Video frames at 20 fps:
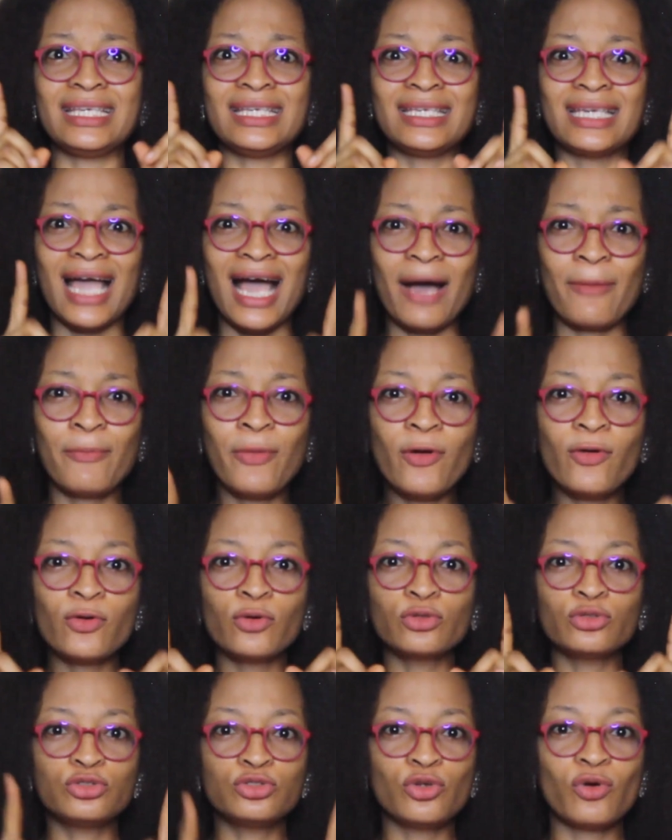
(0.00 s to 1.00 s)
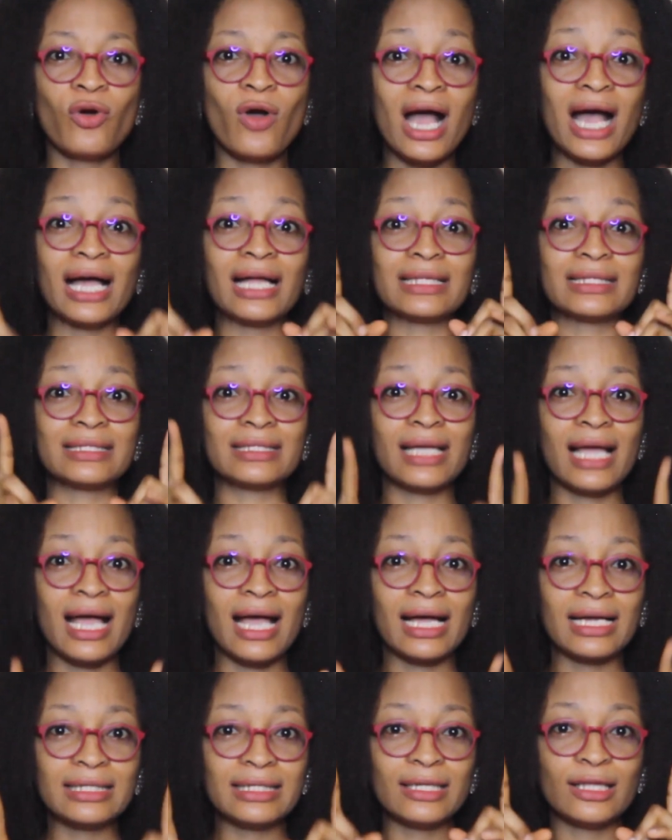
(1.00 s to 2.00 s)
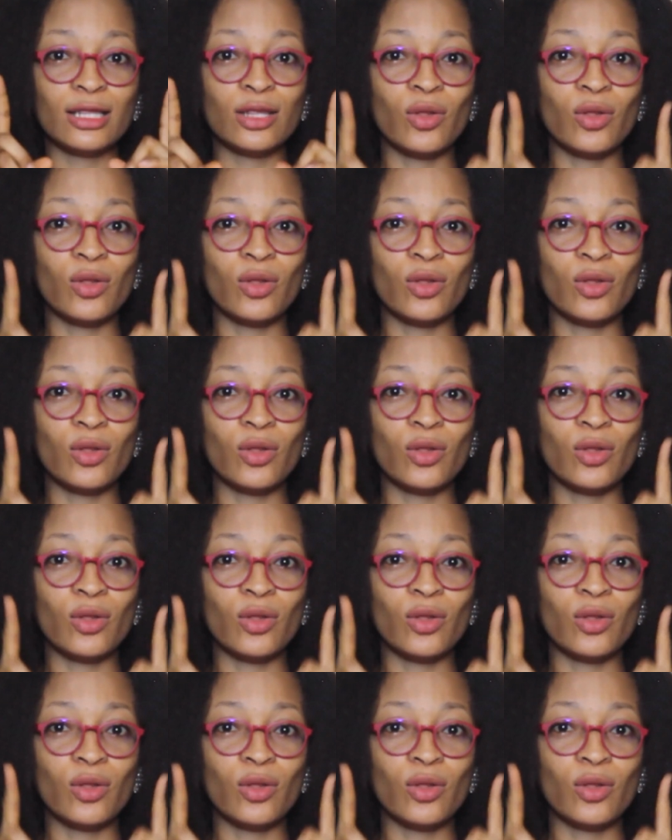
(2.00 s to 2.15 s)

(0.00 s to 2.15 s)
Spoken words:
Iyabo Ojo attacked